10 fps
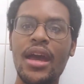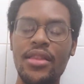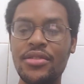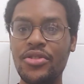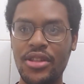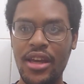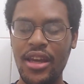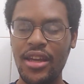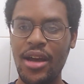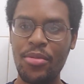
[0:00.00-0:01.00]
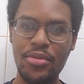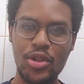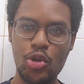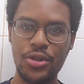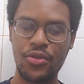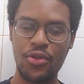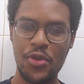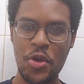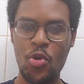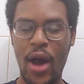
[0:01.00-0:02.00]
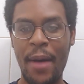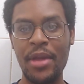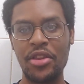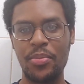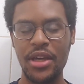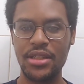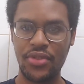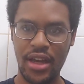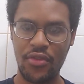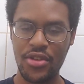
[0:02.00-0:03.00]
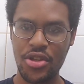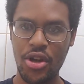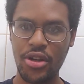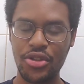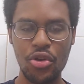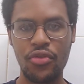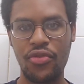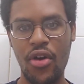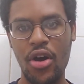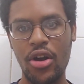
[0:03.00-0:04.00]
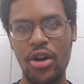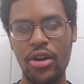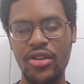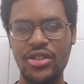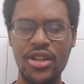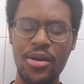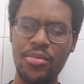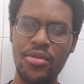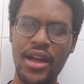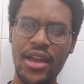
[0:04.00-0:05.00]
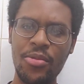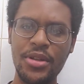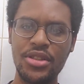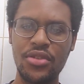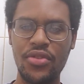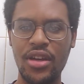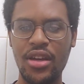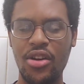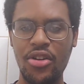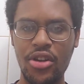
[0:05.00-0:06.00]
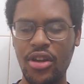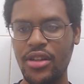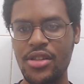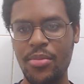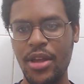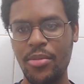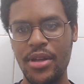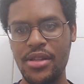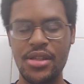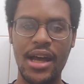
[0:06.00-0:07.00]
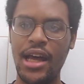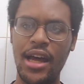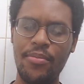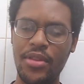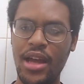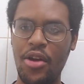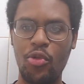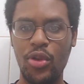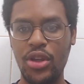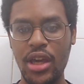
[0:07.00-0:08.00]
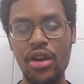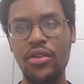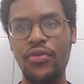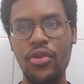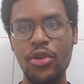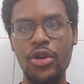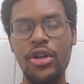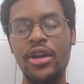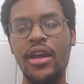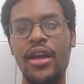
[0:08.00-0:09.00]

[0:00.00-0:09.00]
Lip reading: this is the thing, I'm going to be truthful with you. I'm not the biggest fan of this arc so far. Some elements of it are good, some elements I don't really care for.